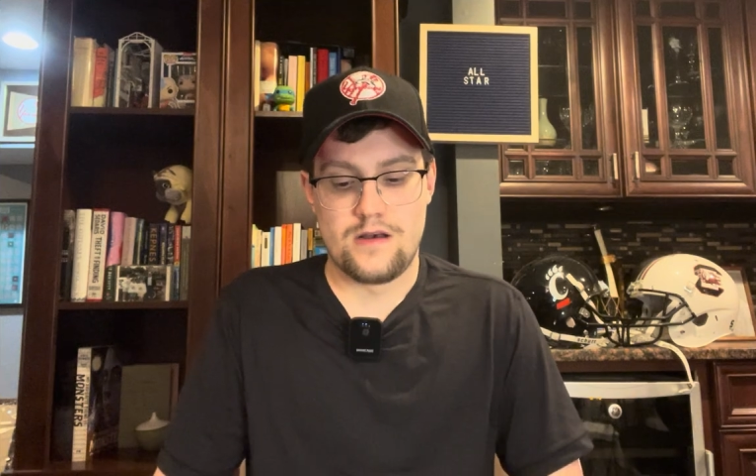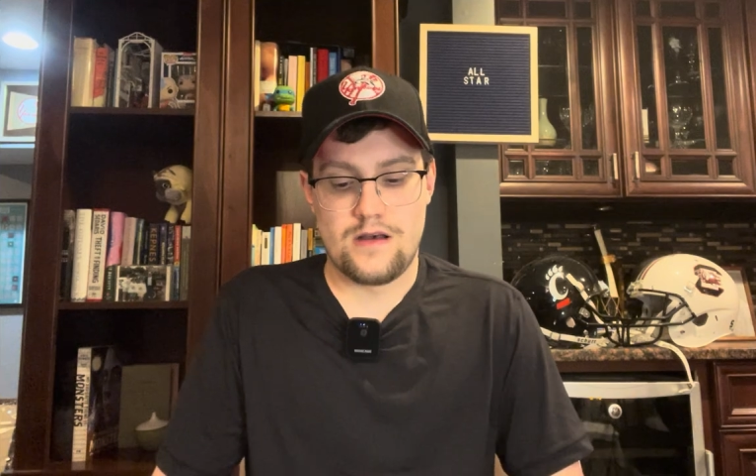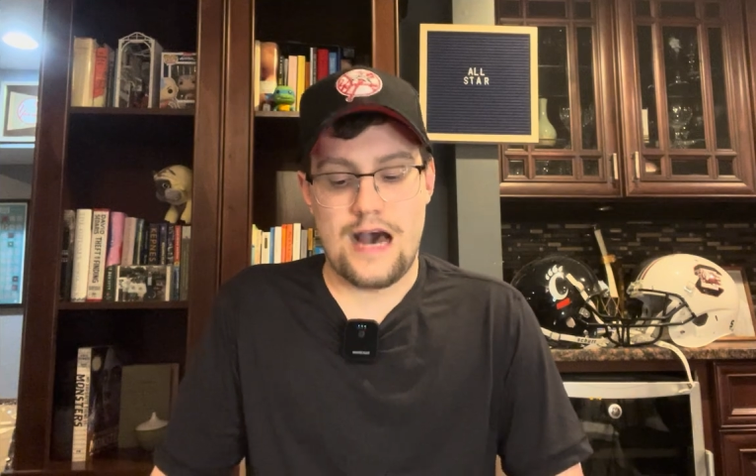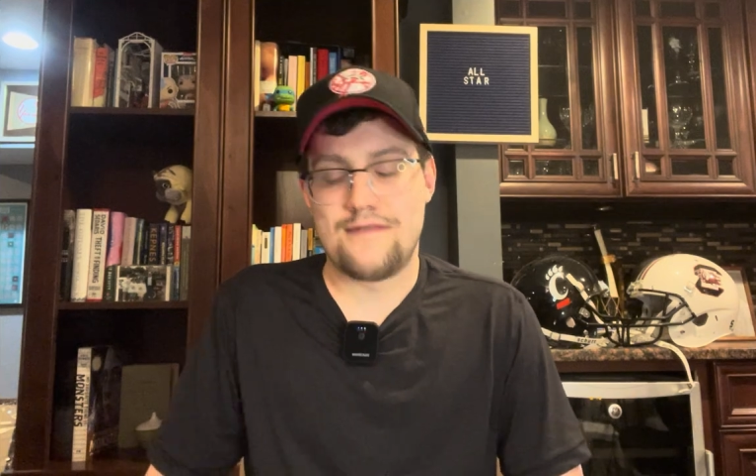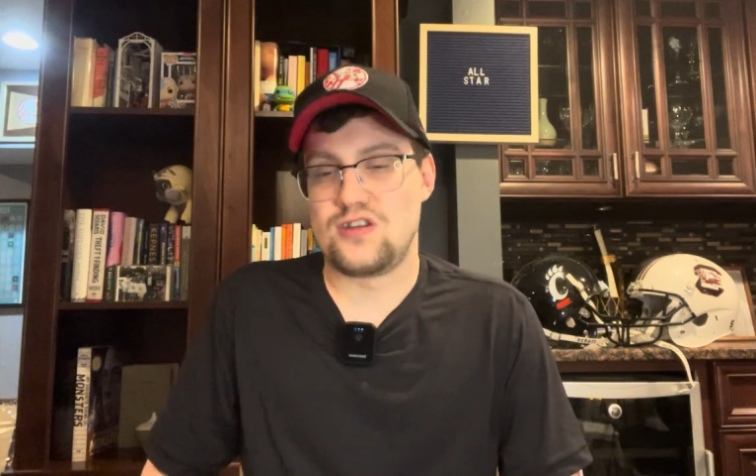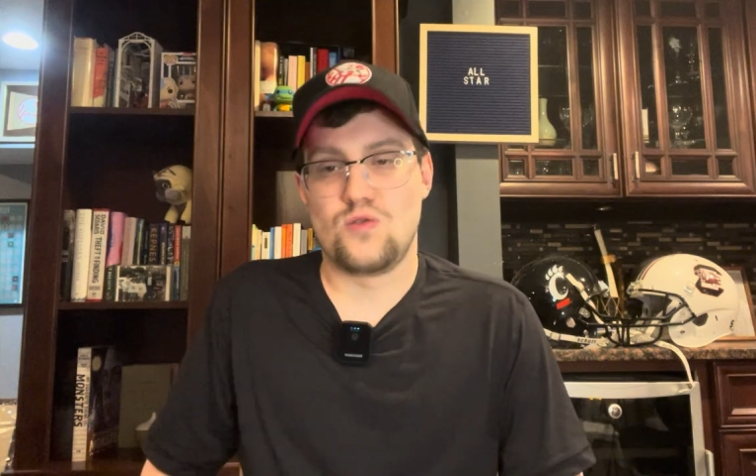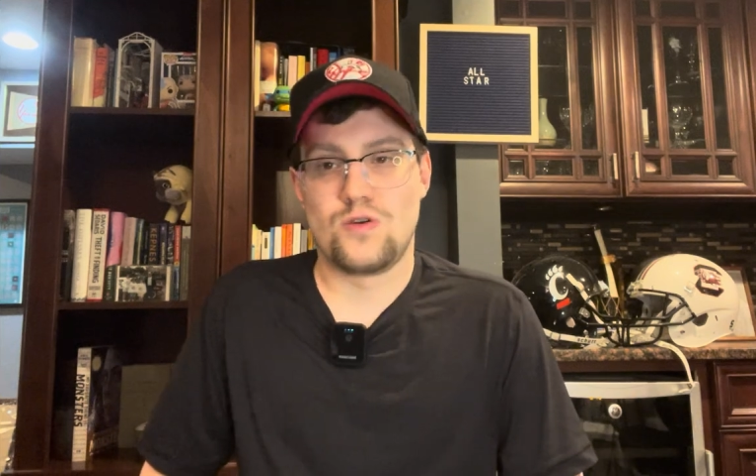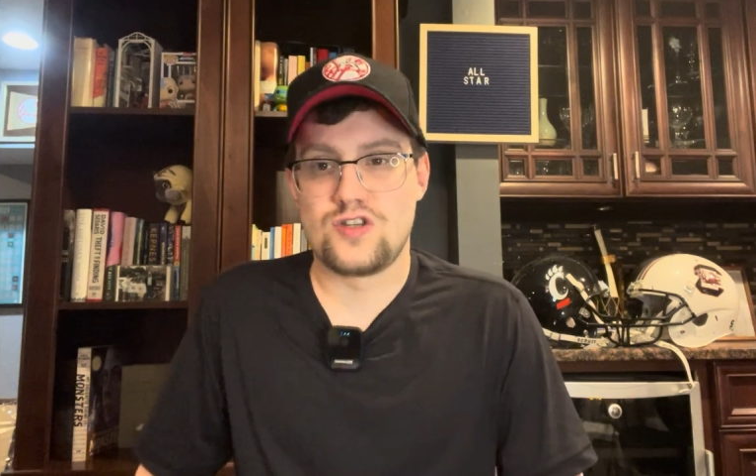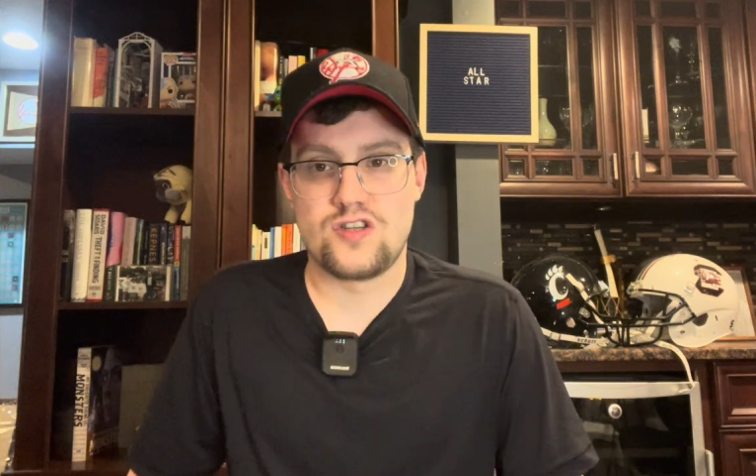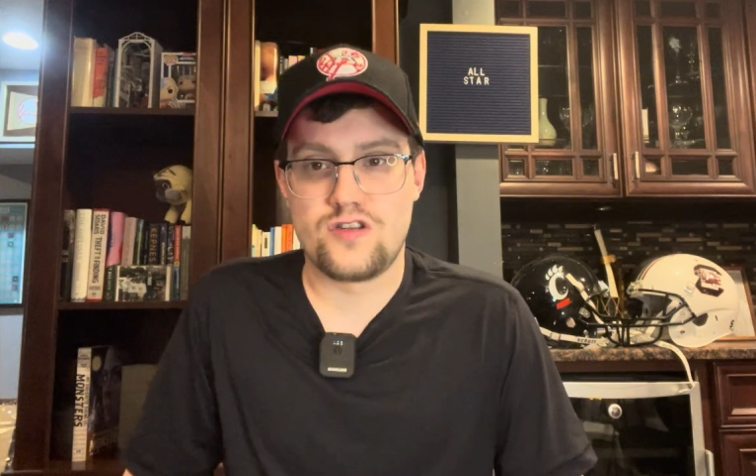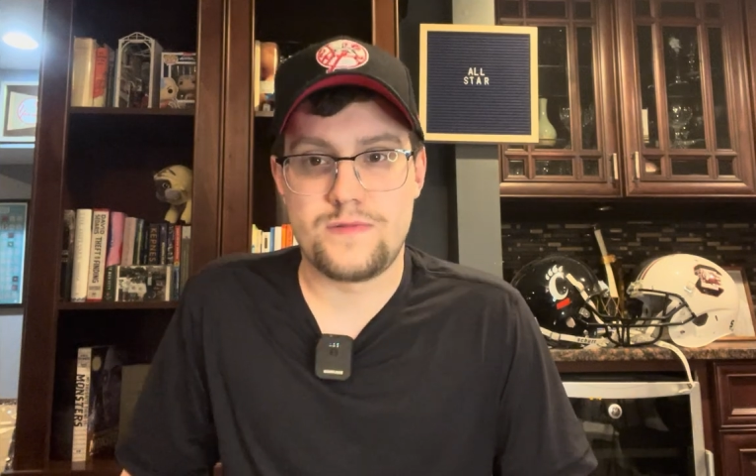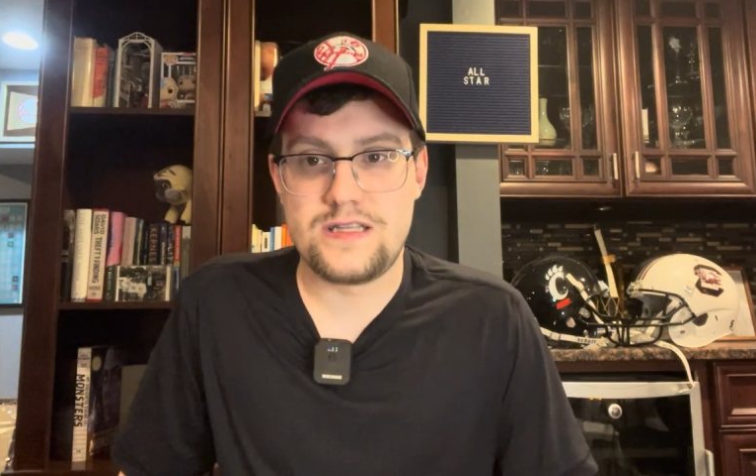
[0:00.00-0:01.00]
obviously
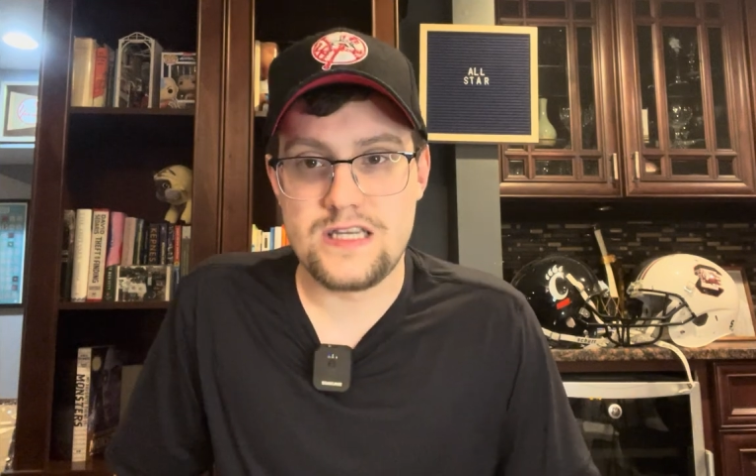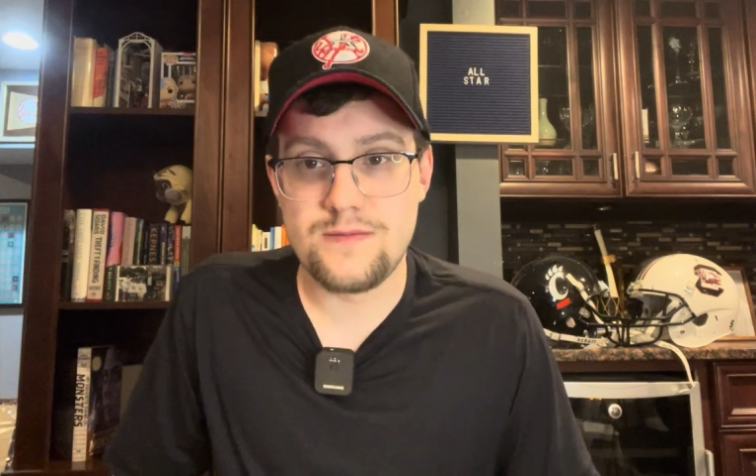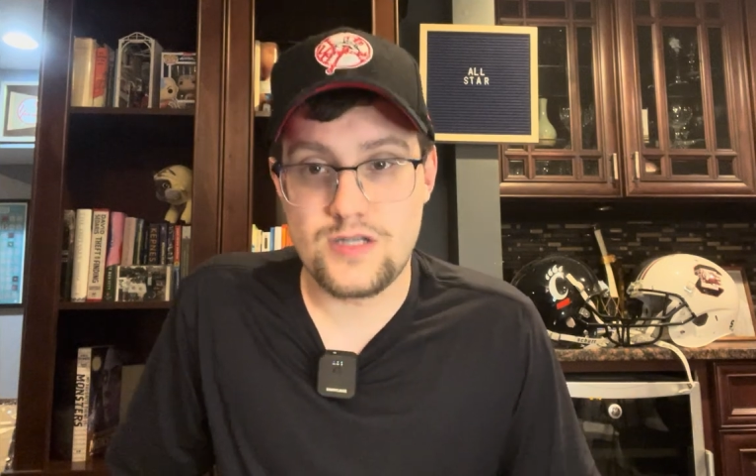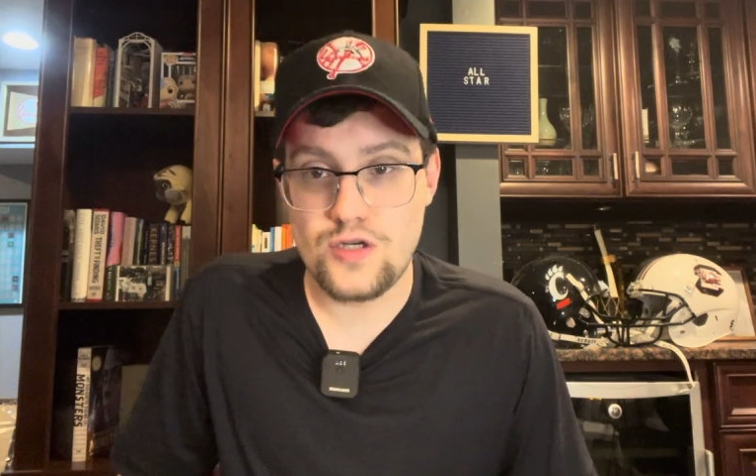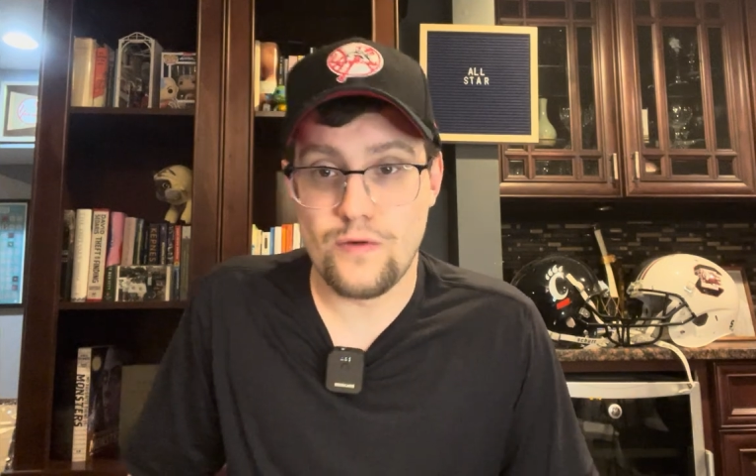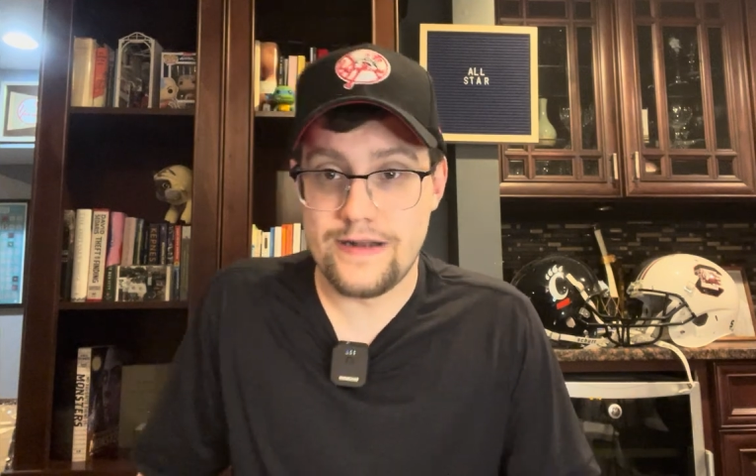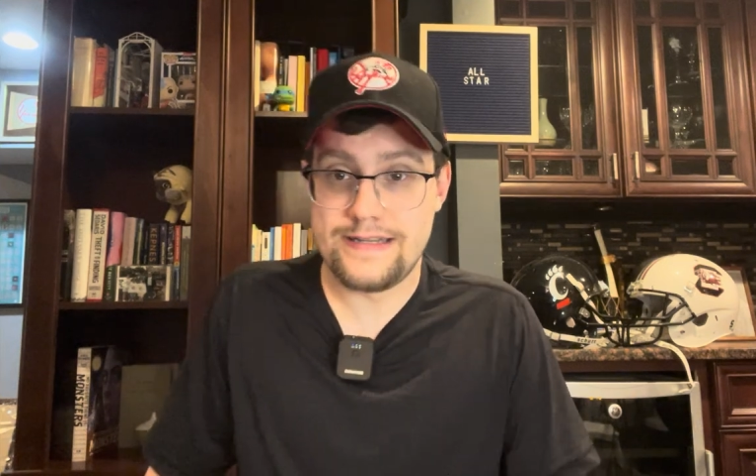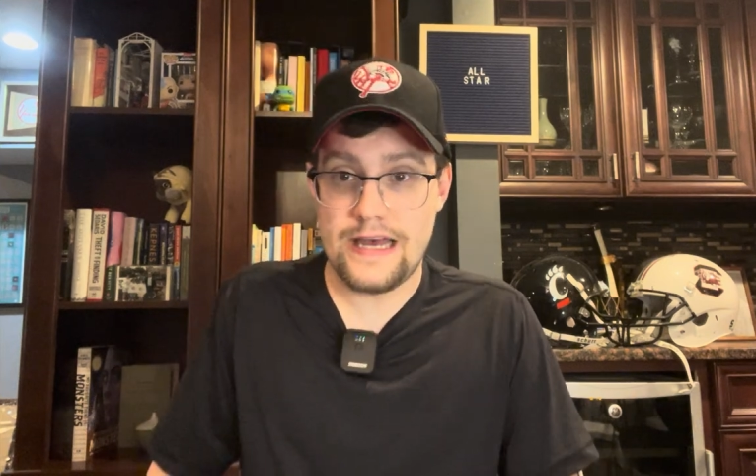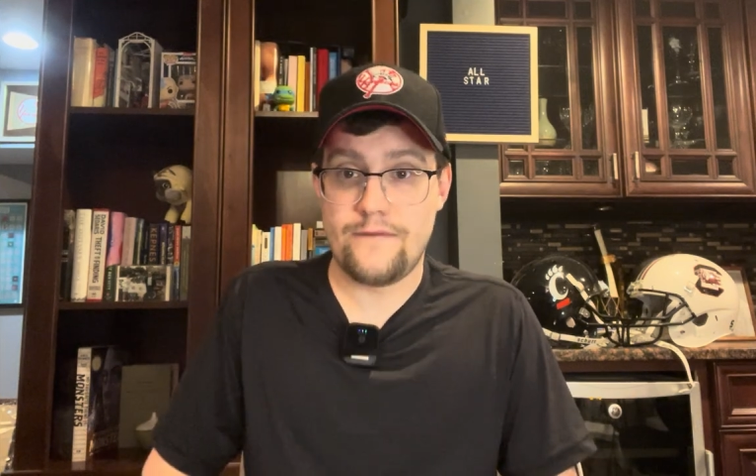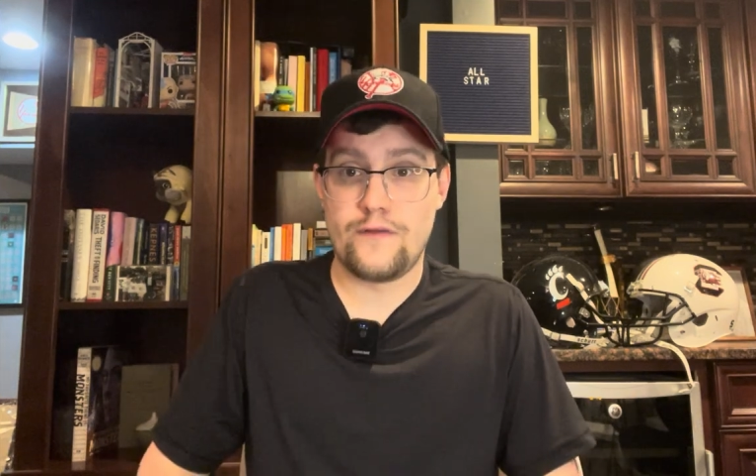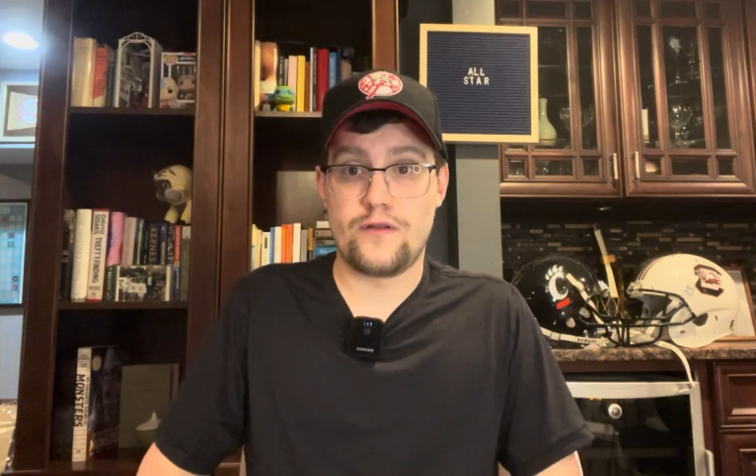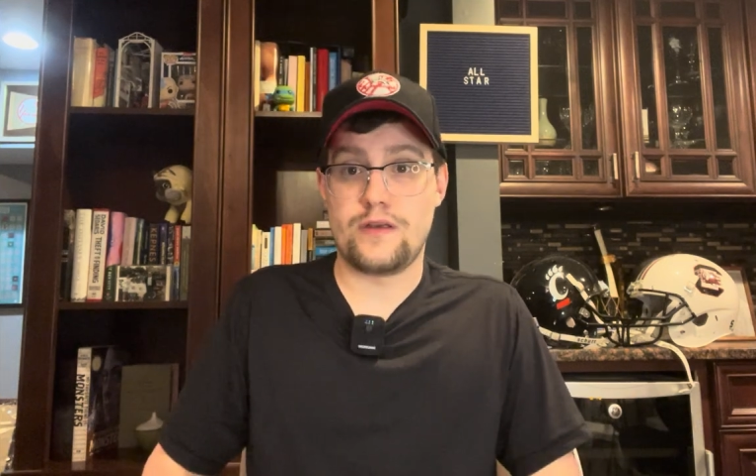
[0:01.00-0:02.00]
Wilson should be team 2 and
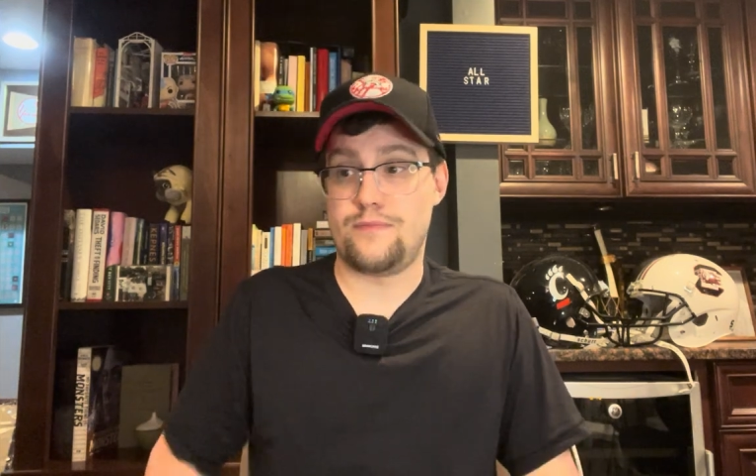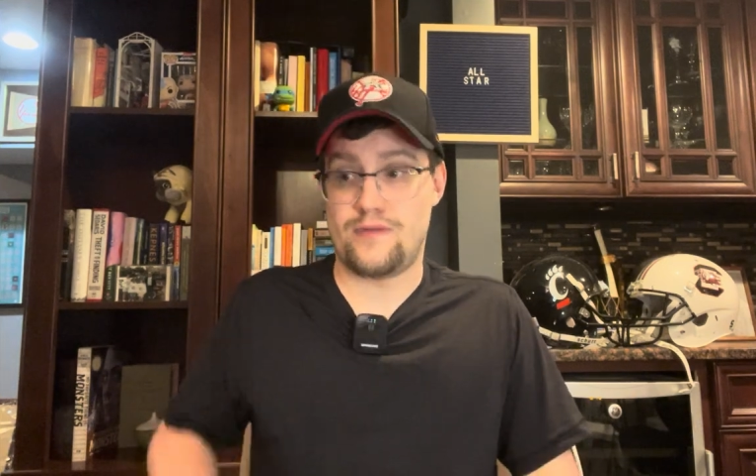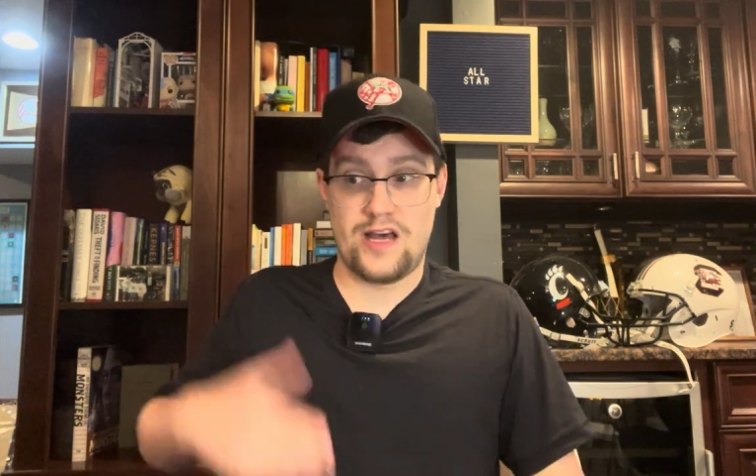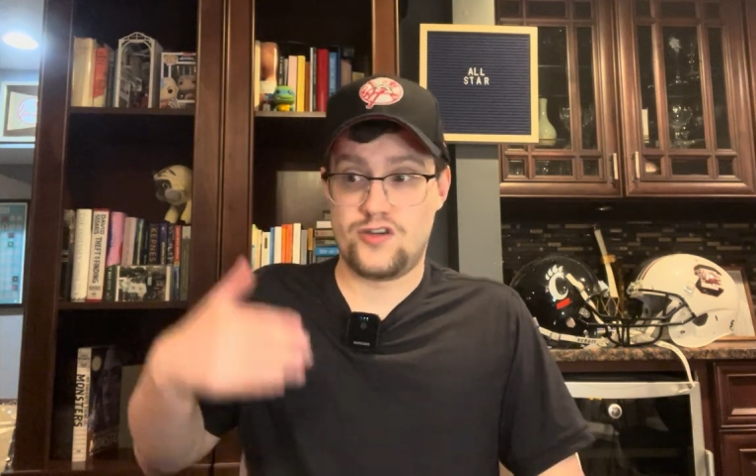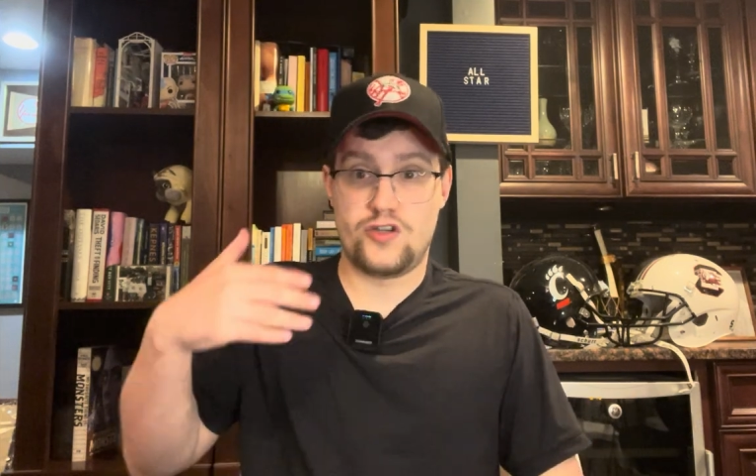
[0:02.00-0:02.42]
definitely probably